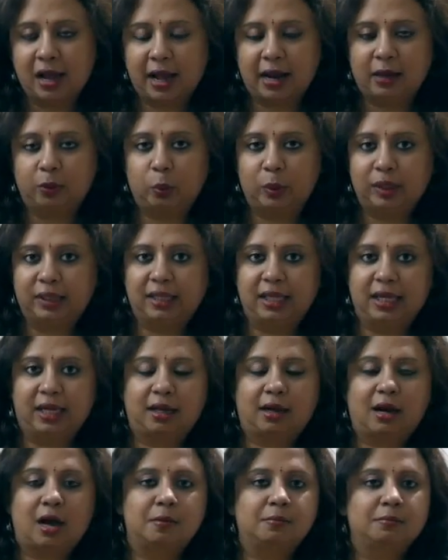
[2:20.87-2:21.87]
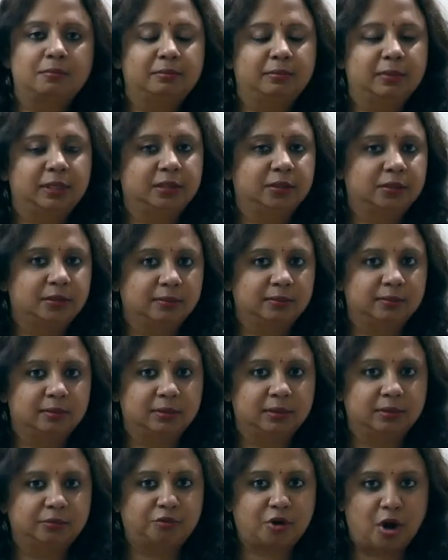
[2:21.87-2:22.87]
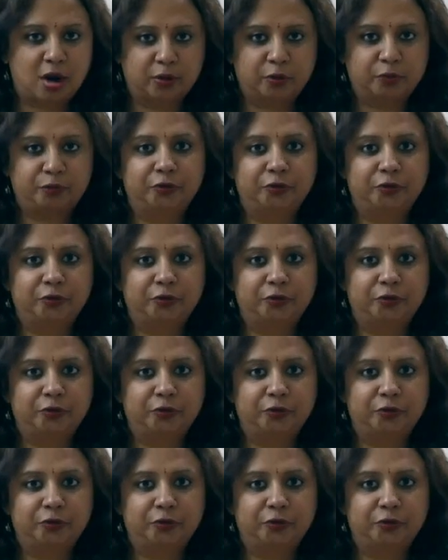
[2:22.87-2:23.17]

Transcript: and when they come in front